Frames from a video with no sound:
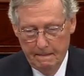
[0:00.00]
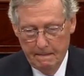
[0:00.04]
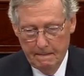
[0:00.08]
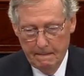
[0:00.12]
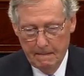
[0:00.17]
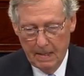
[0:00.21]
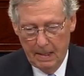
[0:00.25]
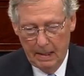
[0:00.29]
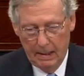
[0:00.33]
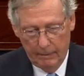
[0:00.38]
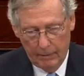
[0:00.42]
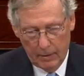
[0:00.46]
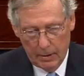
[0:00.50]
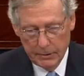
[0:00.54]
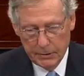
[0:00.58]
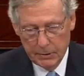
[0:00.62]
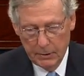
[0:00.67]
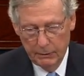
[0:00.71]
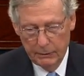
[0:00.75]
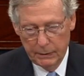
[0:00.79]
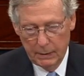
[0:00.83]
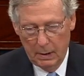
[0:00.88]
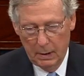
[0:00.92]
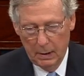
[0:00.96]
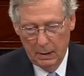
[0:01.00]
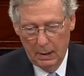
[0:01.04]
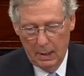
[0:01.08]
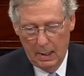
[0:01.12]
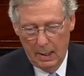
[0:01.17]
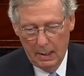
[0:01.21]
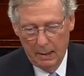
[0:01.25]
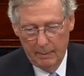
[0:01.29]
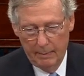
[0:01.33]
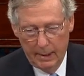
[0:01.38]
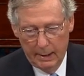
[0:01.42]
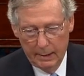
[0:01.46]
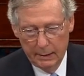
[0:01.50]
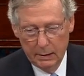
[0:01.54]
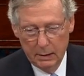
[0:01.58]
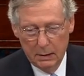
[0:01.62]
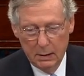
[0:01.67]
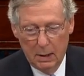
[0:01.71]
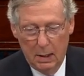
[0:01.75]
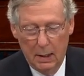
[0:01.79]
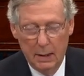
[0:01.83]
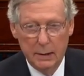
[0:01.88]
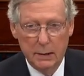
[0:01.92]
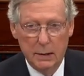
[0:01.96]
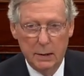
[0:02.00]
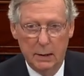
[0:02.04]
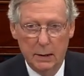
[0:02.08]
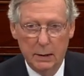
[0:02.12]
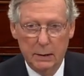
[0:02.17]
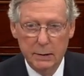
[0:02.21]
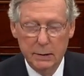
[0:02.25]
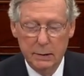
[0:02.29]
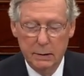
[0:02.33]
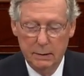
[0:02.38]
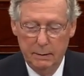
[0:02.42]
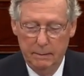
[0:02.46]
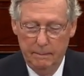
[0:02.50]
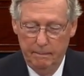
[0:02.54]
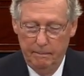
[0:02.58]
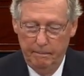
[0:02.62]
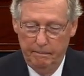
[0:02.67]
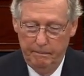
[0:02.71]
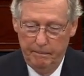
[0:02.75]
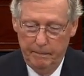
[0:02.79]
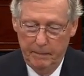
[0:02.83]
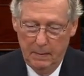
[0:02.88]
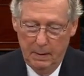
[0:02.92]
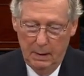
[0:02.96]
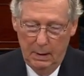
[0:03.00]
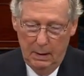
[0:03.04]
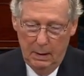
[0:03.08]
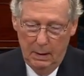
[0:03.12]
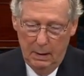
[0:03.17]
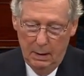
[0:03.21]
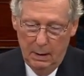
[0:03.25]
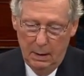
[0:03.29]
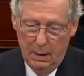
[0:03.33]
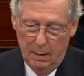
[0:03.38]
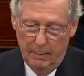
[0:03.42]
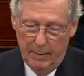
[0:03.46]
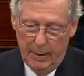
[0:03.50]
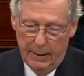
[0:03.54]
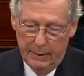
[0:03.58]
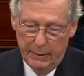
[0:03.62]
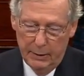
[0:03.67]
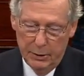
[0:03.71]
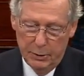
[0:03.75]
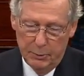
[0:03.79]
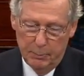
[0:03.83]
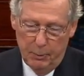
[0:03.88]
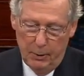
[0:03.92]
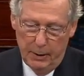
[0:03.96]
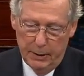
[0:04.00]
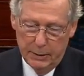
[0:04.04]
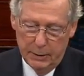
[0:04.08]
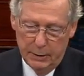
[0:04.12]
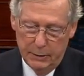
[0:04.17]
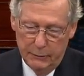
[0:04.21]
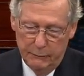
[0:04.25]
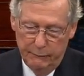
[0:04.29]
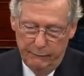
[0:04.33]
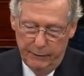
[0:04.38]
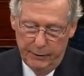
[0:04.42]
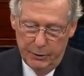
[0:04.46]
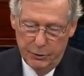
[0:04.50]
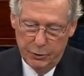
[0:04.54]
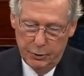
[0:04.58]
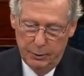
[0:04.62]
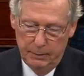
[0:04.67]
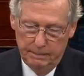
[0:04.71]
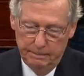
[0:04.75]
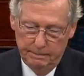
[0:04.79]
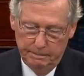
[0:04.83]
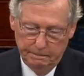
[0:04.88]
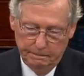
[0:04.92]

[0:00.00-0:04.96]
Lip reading: And I've also thought a lot about the context, about this president's vision